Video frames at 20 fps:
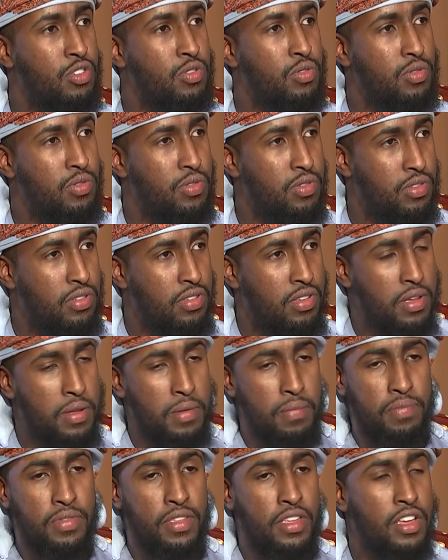and
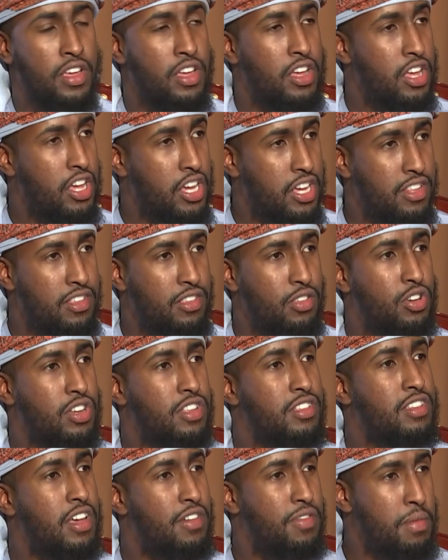you
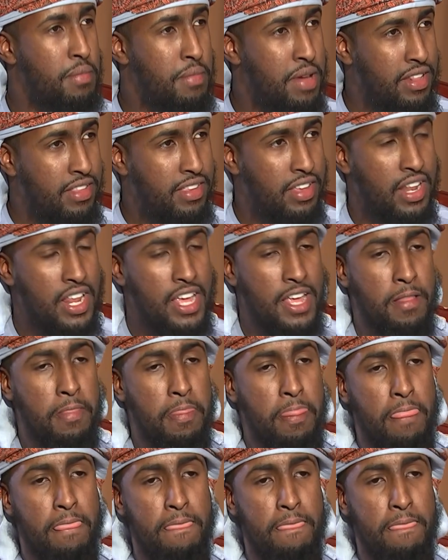can suffer mentally,